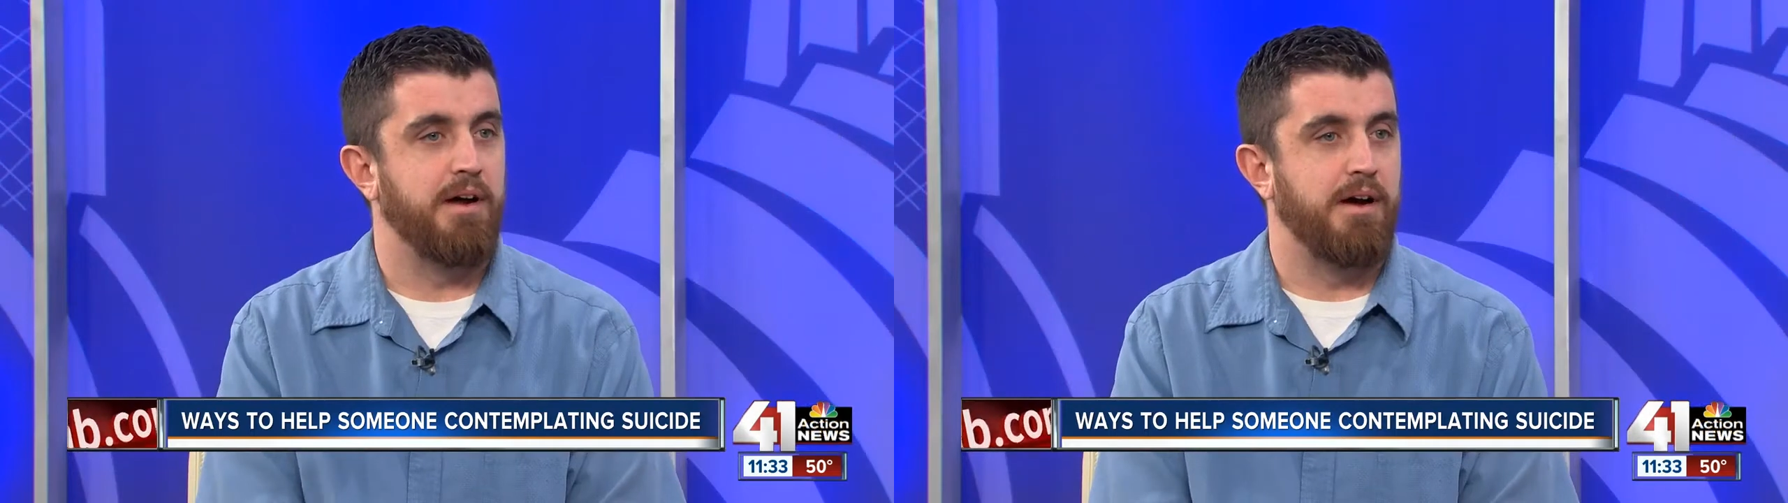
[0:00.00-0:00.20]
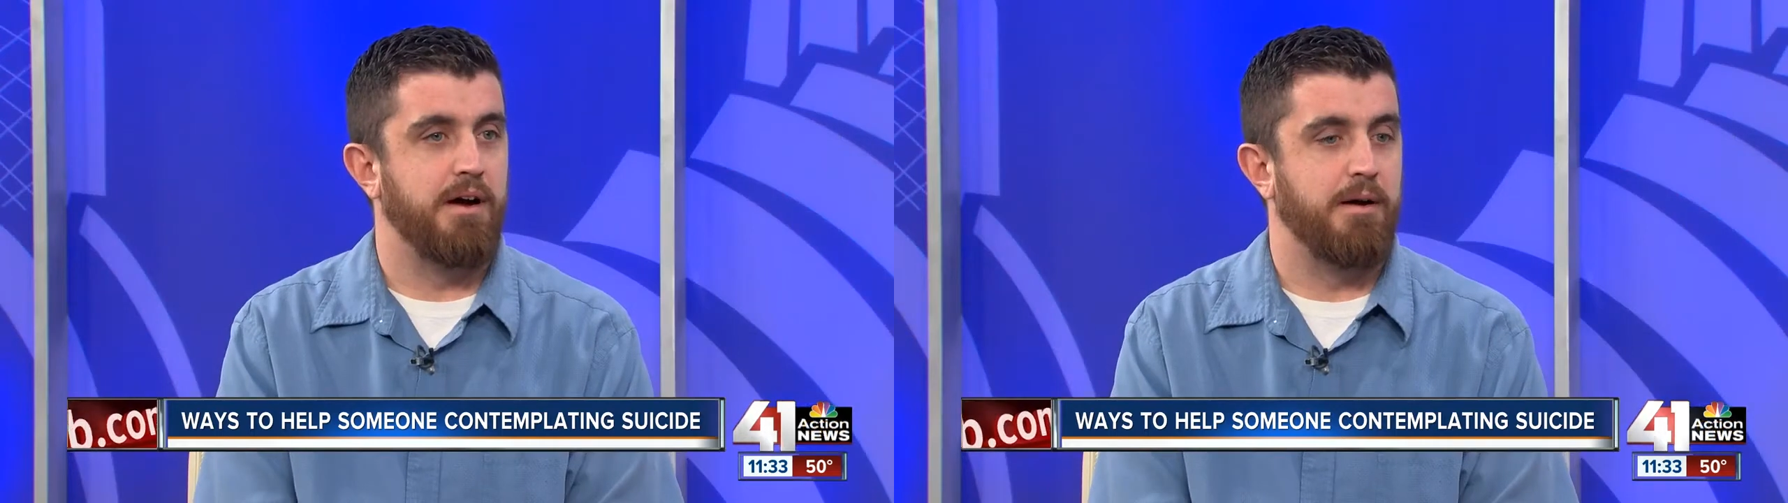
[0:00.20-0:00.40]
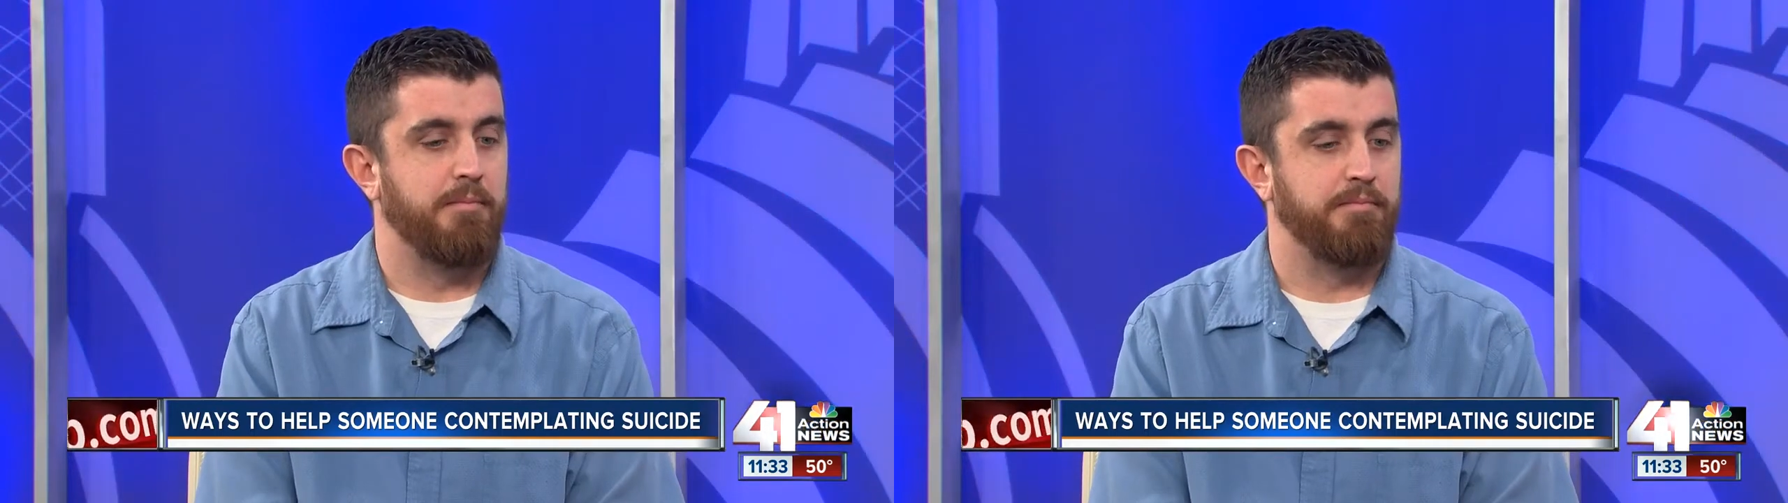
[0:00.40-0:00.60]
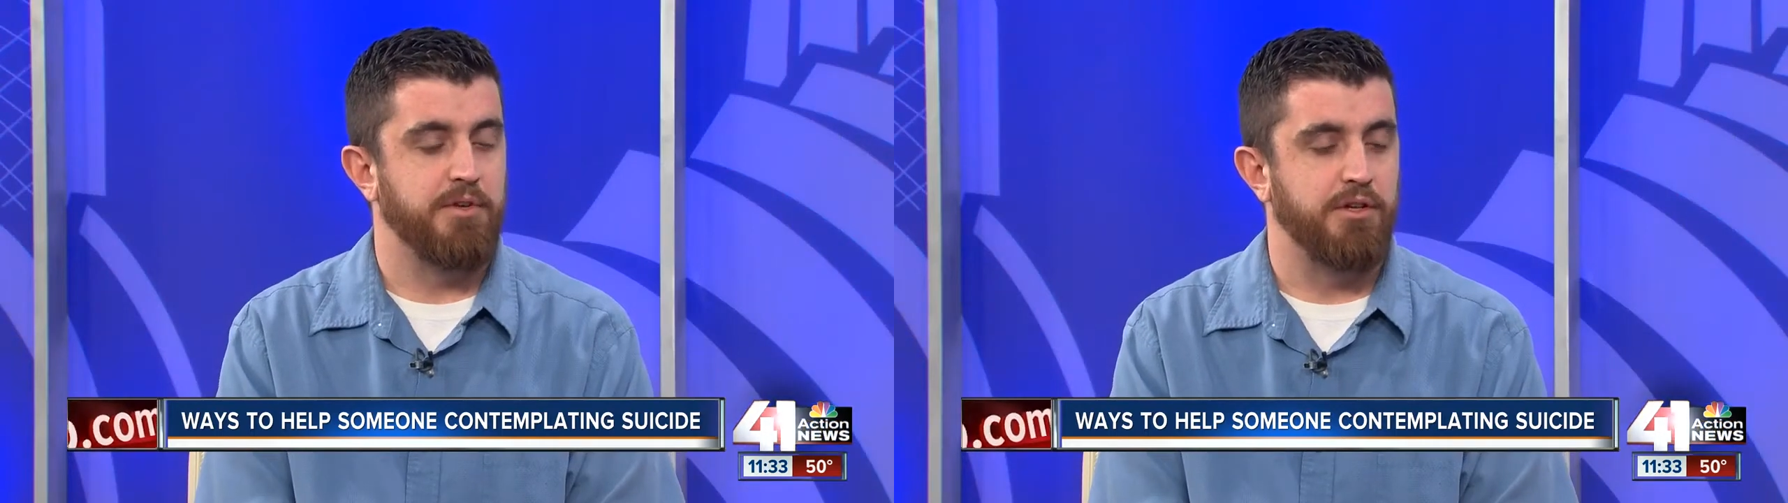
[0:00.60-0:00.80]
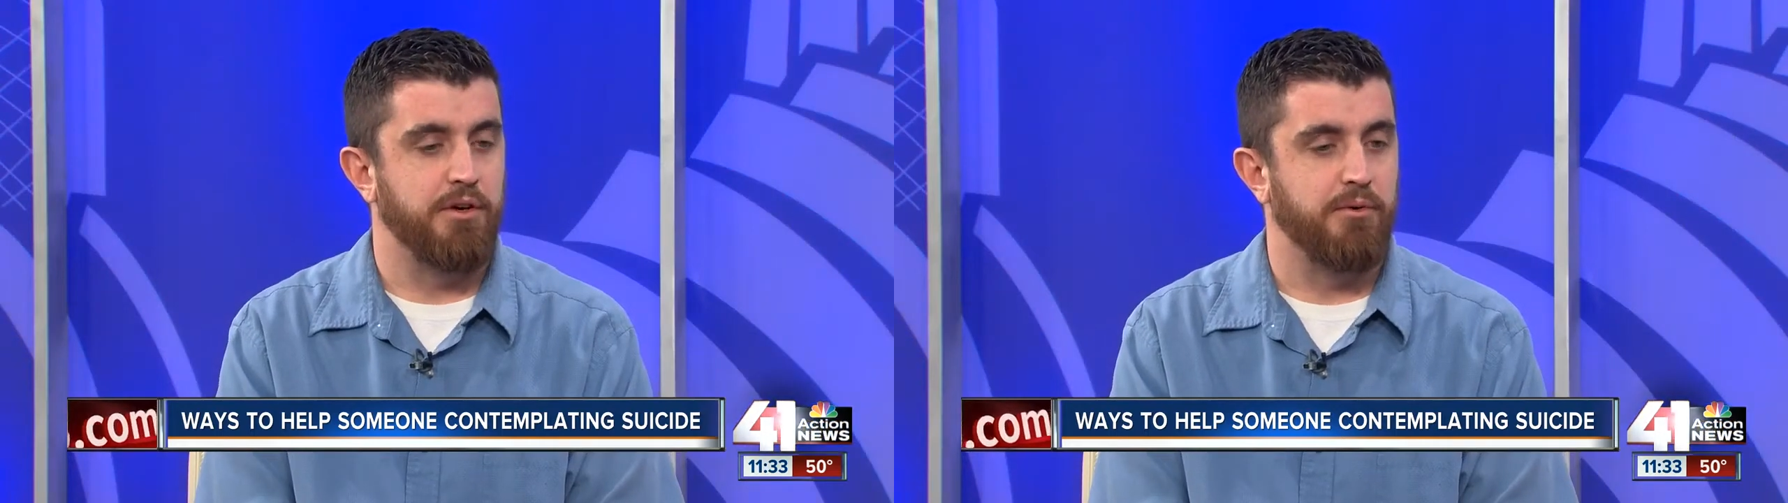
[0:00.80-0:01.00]

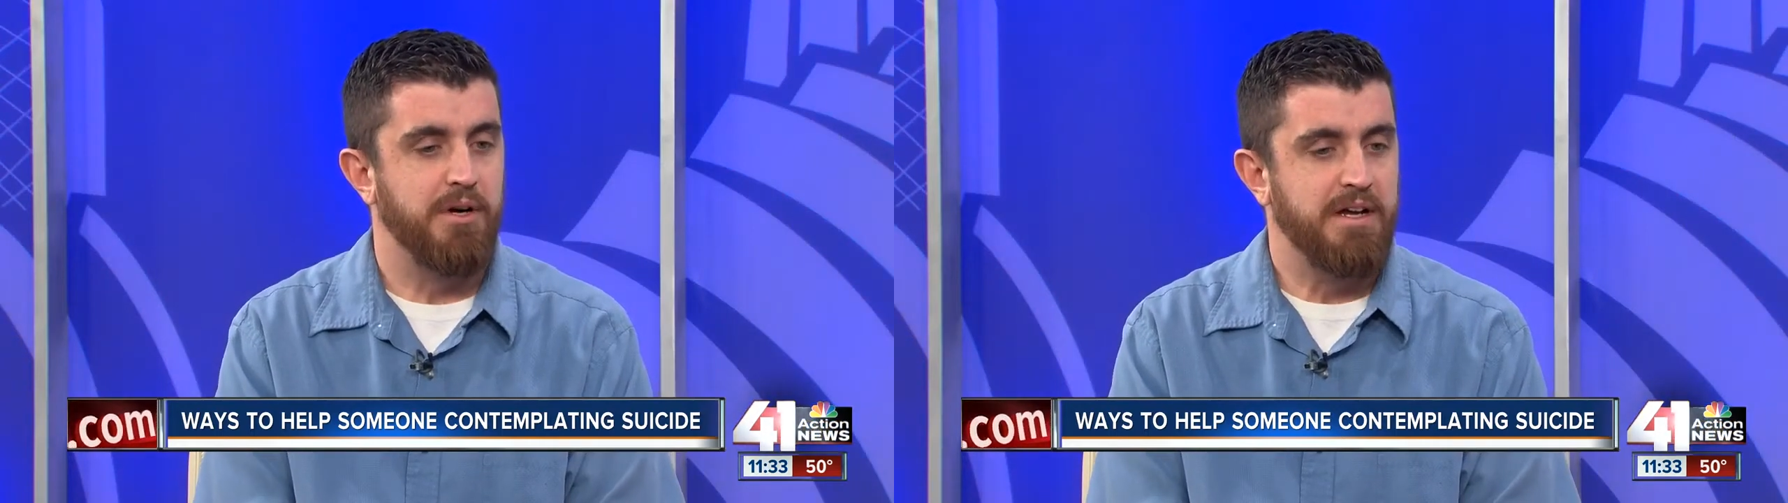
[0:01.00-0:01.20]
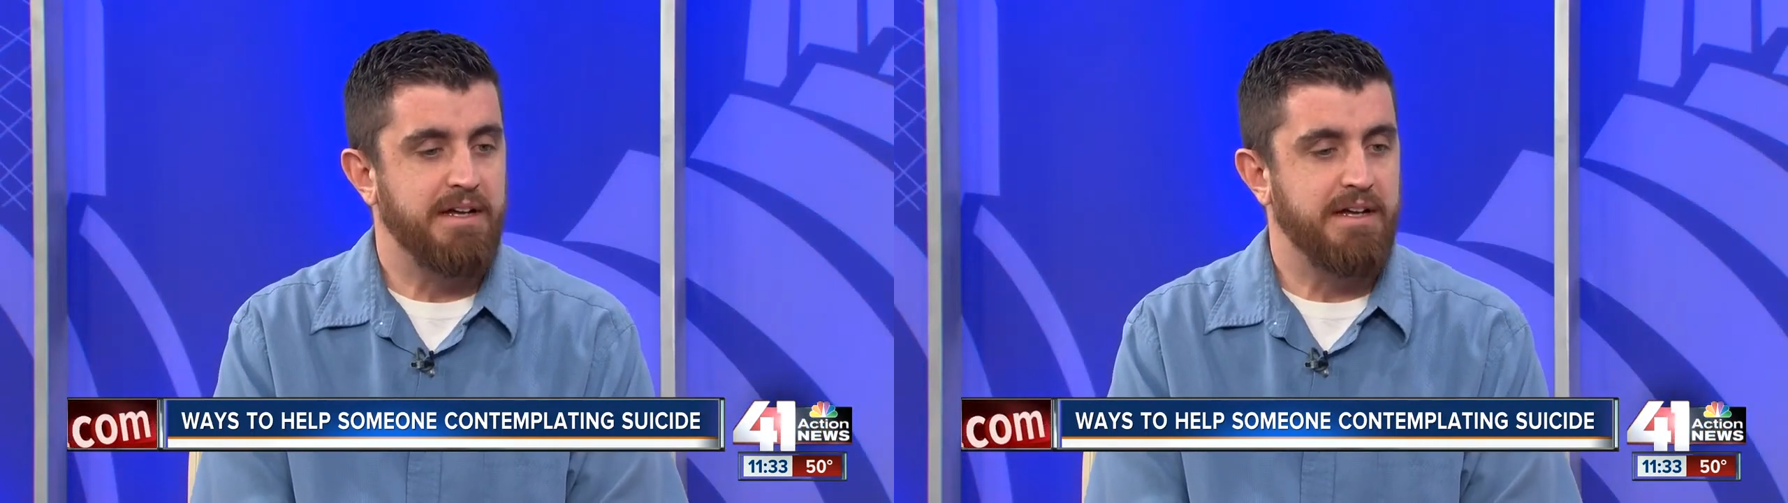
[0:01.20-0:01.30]
You know,